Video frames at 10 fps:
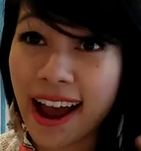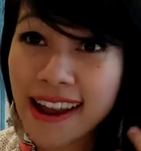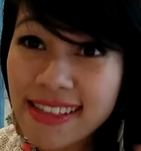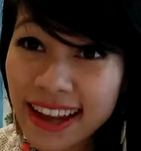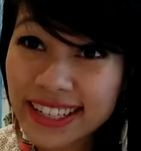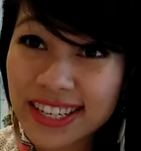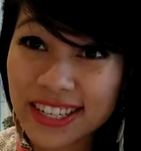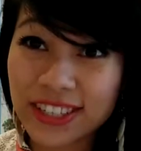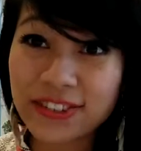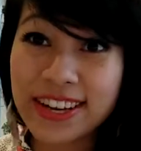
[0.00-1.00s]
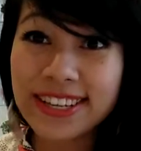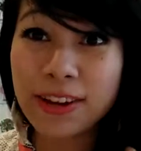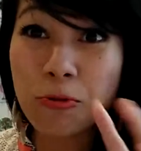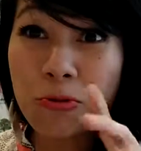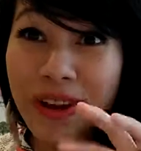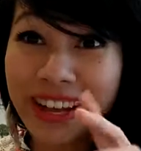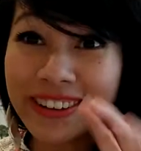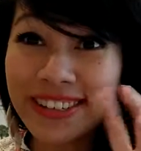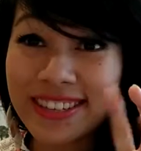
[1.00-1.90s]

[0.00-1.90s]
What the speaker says: I like to do is a wiggle